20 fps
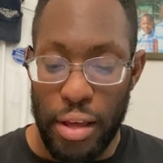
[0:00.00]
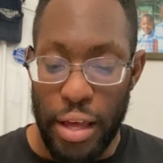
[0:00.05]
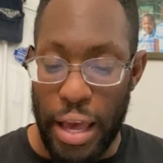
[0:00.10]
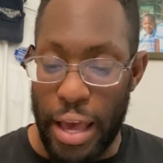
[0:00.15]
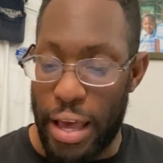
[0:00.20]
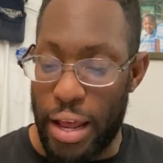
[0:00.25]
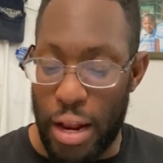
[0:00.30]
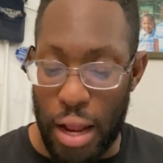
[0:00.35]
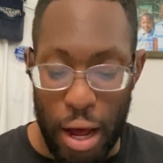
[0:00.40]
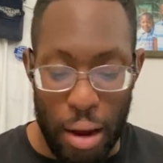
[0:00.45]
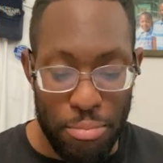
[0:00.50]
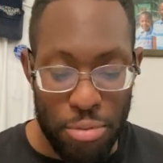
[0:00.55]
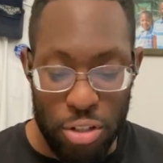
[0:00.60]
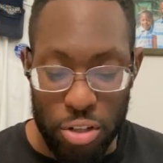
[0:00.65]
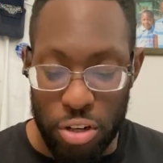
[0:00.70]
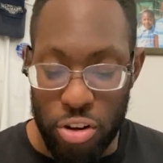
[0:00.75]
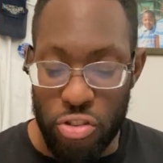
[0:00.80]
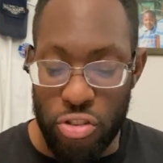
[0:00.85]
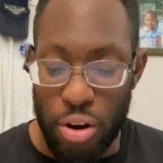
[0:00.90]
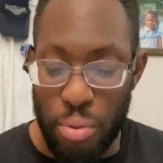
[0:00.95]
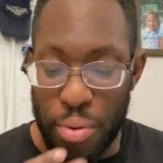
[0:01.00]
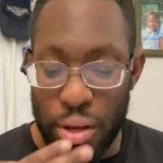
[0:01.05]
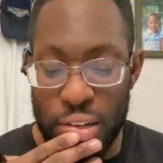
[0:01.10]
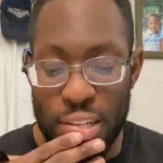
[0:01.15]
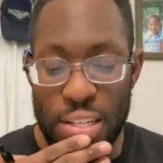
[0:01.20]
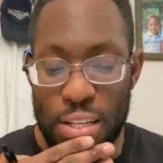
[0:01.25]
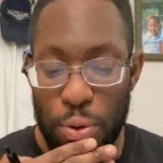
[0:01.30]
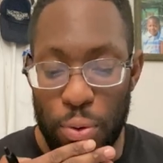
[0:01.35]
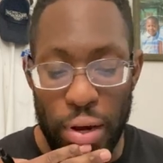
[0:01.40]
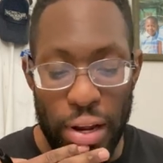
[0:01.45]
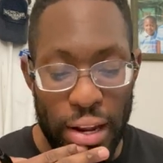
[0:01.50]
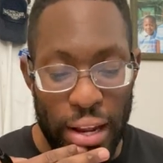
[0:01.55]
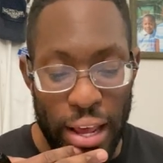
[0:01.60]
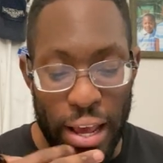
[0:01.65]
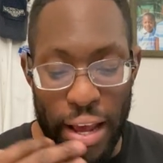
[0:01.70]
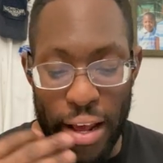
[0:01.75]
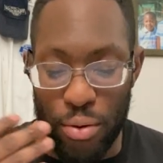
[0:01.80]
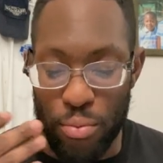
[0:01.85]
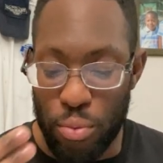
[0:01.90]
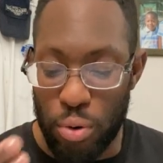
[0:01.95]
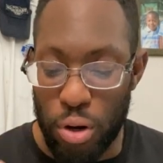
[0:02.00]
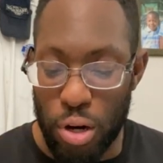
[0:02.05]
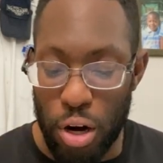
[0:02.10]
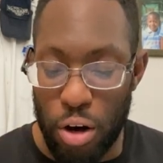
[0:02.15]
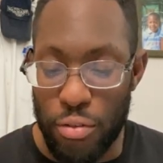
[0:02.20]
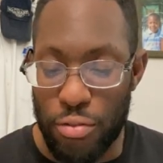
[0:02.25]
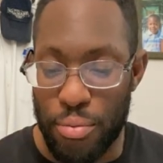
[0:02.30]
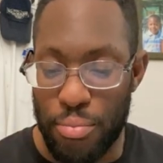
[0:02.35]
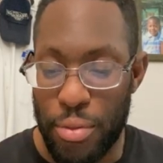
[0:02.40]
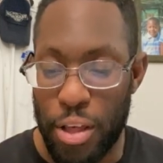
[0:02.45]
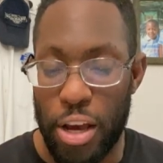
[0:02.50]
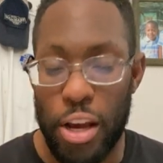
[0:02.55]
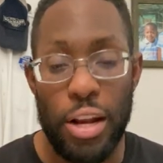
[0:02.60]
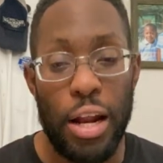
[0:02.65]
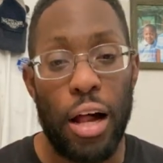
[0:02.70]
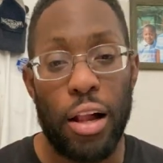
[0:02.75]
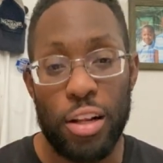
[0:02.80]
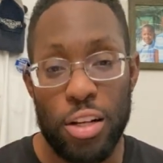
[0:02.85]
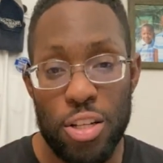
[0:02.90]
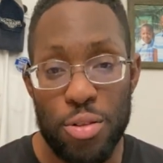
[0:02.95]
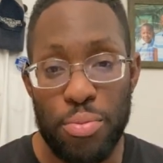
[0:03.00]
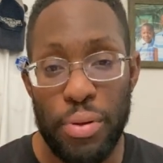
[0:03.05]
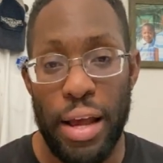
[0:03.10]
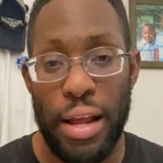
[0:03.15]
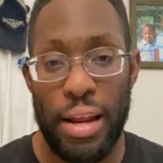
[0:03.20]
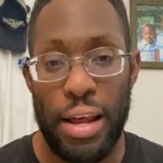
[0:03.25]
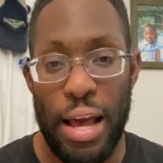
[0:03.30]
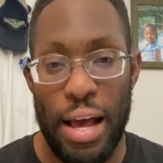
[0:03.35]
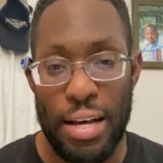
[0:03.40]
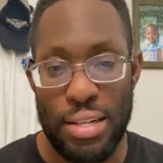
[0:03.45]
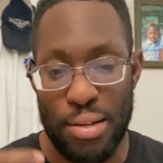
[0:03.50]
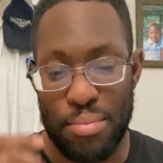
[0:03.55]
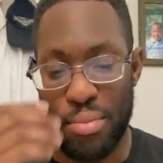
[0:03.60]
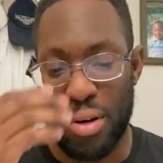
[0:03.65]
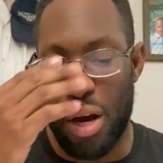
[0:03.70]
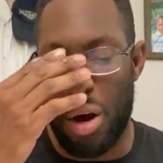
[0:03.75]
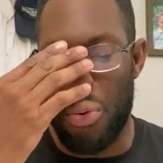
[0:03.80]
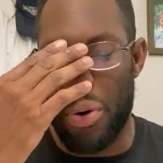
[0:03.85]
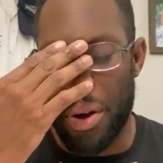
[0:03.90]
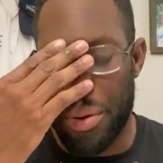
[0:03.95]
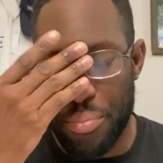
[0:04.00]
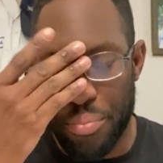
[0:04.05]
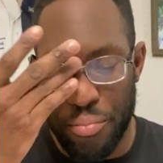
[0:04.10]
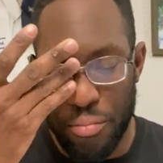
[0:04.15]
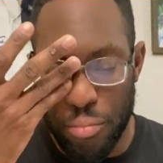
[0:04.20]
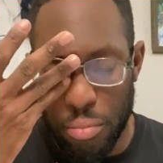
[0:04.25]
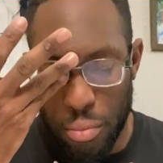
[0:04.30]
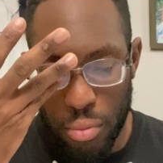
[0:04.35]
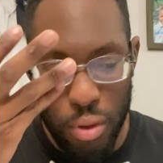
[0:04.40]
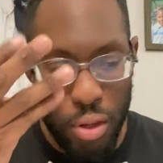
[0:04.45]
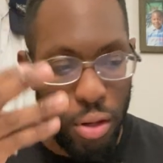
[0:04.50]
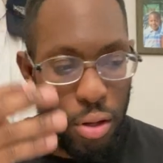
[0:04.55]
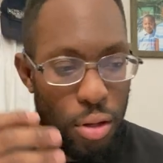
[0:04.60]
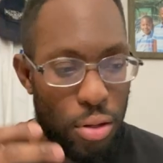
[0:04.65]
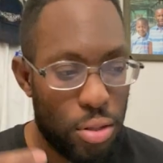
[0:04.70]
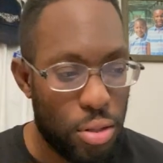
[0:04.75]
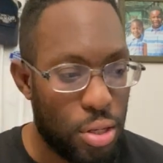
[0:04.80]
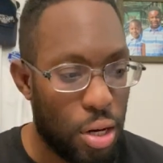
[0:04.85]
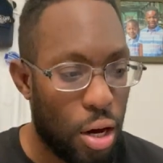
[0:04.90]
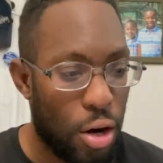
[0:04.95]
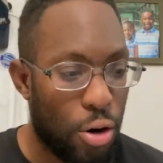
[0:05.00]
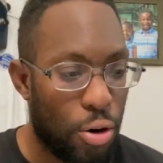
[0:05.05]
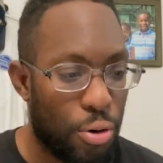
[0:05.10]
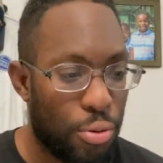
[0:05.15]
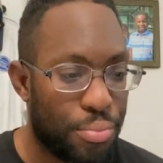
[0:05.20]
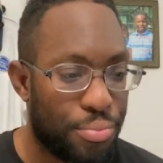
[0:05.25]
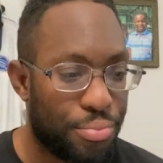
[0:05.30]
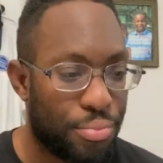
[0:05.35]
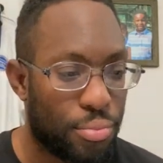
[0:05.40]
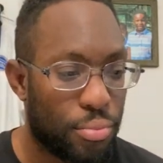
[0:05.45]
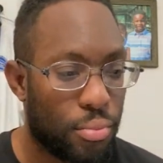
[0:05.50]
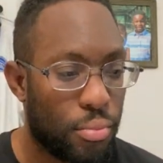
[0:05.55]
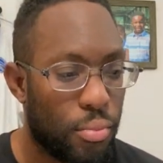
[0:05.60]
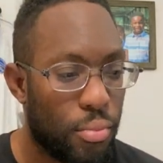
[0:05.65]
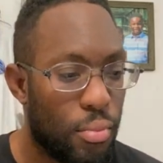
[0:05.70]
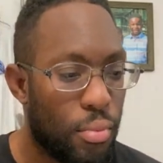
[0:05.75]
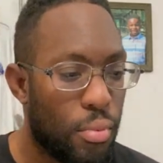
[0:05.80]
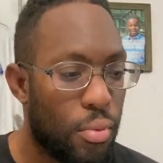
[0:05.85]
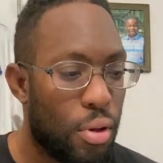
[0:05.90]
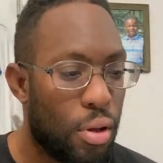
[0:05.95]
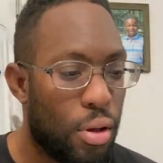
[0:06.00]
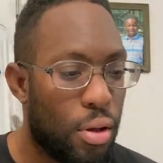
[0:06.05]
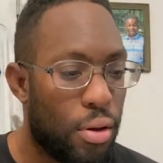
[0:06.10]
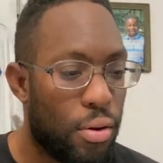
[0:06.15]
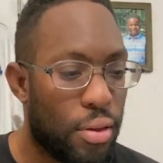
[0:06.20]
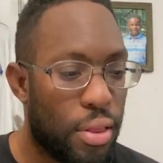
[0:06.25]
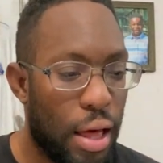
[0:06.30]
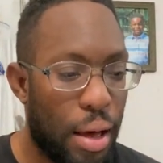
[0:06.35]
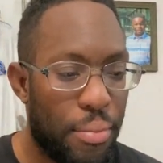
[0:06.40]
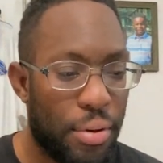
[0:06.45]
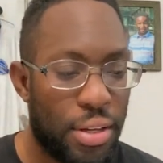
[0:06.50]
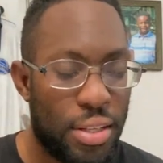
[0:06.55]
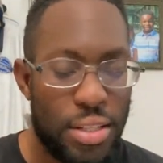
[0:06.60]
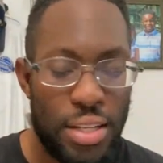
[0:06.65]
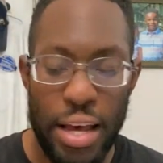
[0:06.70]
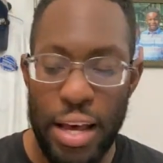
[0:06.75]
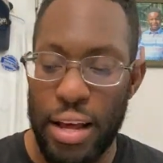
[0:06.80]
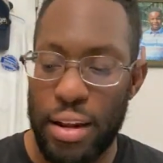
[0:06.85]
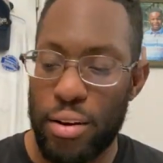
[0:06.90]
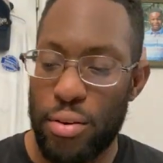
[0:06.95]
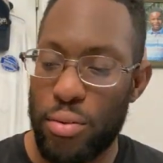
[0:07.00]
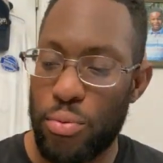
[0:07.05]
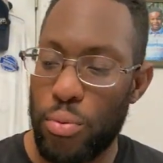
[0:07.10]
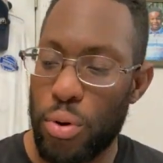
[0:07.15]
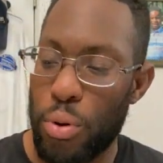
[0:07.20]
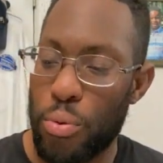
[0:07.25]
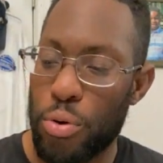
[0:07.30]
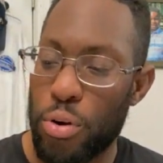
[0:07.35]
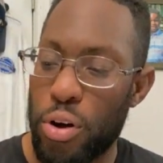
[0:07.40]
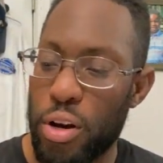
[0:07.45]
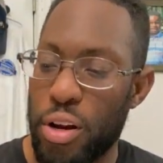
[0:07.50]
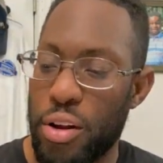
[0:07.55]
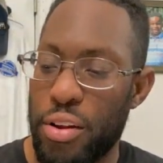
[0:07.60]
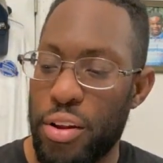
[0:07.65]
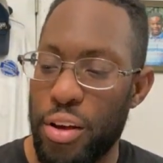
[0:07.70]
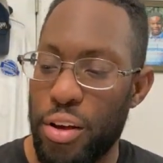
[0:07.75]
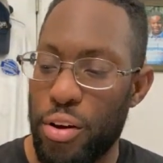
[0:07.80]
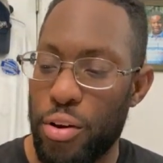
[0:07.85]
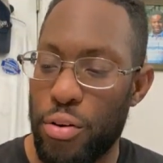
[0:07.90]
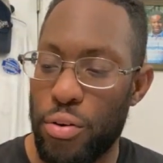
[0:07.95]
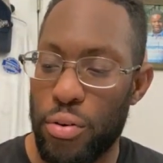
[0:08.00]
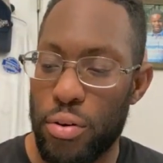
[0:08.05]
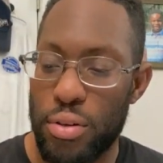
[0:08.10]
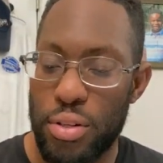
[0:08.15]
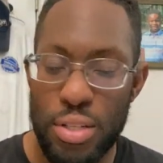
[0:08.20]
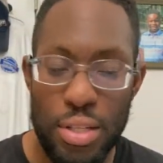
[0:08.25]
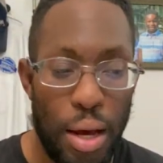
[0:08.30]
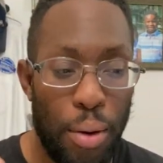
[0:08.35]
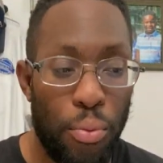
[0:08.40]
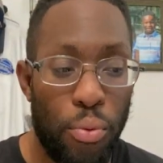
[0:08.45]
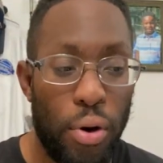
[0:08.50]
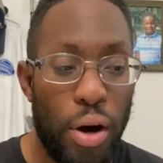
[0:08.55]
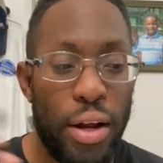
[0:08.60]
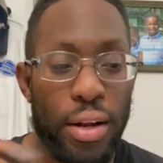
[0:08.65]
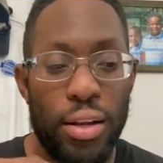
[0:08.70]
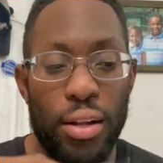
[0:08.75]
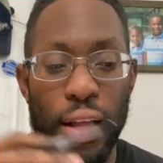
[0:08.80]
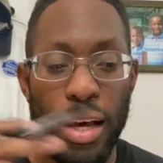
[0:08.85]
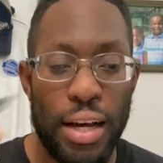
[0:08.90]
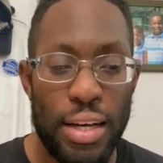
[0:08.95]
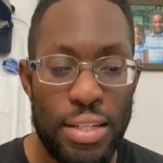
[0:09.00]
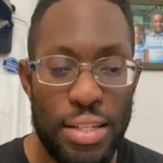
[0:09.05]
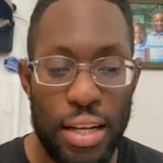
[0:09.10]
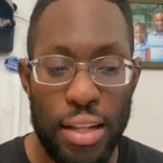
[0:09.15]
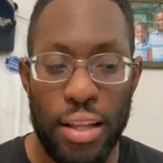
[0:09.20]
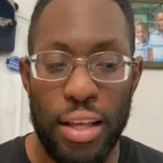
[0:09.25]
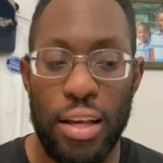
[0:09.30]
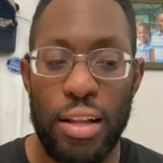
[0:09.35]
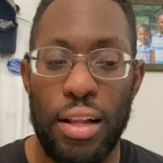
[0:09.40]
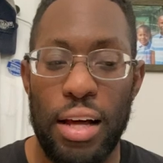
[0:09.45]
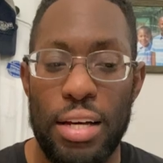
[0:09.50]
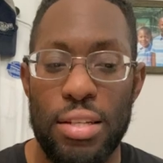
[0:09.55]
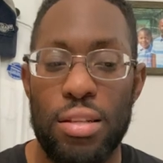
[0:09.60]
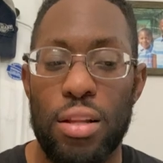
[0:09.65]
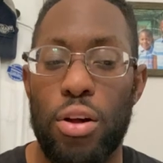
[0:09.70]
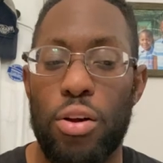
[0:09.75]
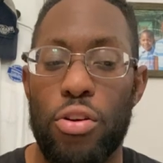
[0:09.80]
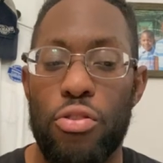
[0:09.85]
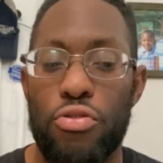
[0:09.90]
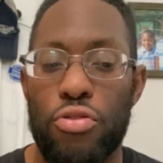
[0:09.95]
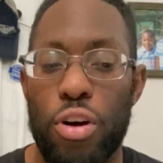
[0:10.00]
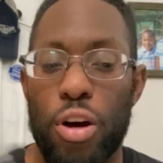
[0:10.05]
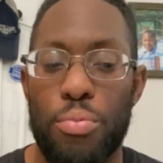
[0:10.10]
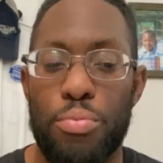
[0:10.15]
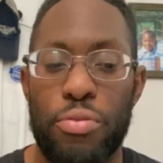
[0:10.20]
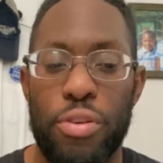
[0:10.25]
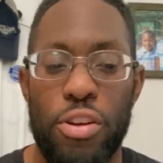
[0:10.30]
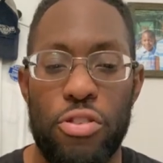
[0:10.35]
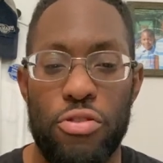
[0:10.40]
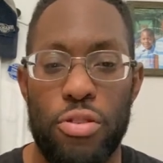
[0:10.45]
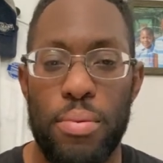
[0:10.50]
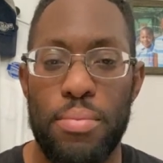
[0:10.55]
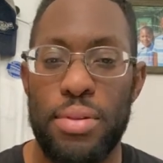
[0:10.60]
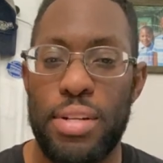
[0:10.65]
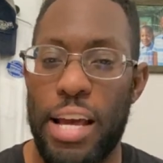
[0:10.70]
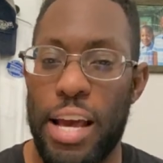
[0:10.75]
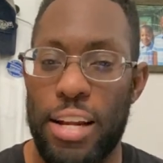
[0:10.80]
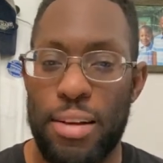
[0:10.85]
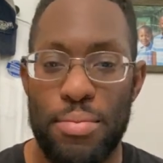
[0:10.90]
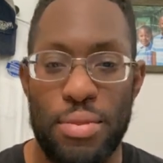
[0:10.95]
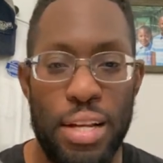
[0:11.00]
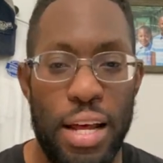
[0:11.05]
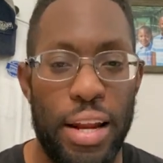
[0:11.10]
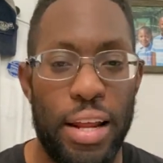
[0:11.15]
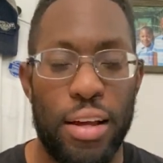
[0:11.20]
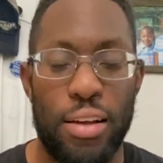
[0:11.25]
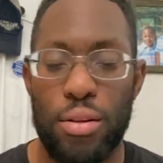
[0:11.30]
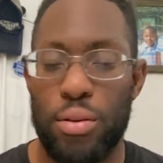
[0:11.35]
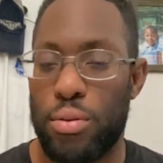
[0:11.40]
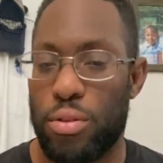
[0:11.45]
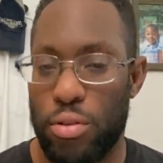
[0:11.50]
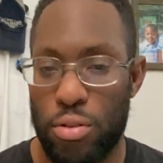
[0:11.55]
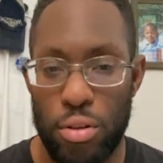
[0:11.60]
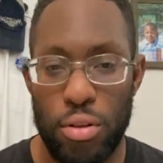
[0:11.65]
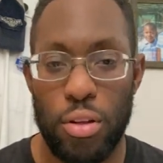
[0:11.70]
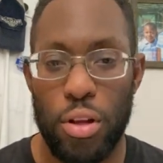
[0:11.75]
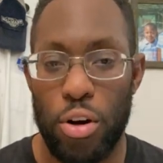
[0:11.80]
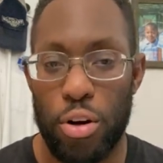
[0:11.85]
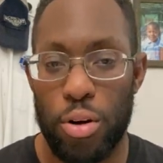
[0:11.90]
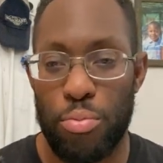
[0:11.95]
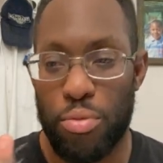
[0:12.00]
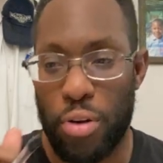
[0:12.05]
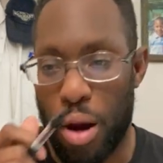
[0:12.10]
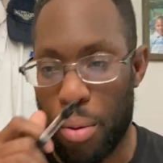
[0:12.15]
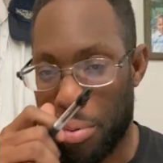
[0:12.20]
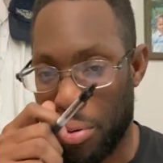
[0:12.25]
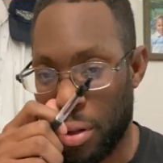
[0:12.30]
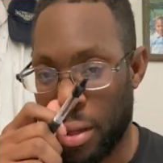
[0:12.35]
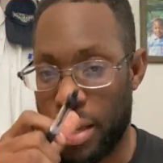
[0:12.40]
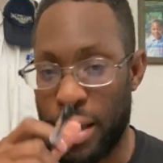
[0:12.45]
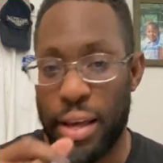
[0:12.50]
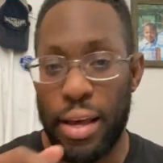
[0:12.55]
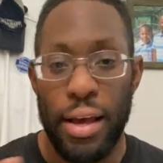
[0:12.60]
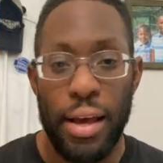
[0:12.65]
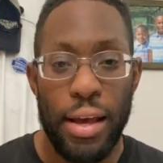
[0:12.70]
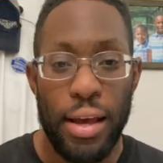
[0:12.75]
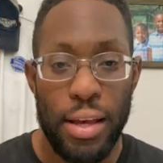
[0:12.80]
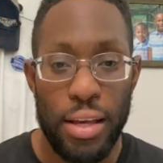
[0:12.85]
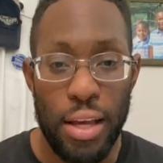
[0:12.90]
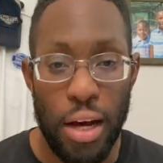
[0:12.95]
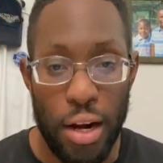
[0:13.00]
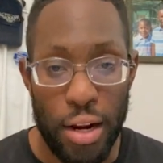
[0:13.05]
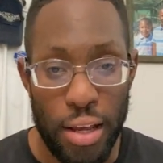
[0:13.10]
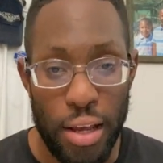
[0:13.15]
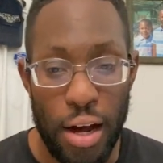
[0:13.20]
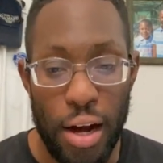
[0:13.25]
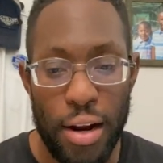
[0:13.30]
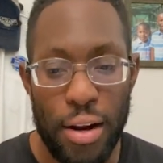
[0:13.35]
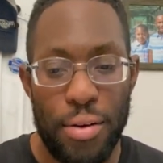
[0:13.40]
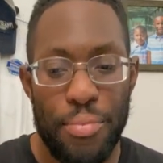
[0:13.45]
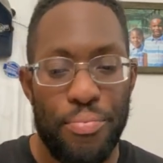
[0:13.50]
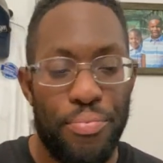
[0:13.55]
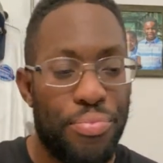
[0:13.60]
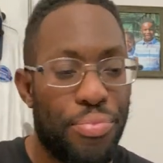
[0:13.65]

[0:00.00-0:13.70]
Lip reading: And I'm just going to jump into it, and we'll go from there, and I'll explain it as I'm going. So that being said, what we're going to do, step one, like I said, legalize the loading truck, pre-trip, tandem setting, loaded properly, yada yada.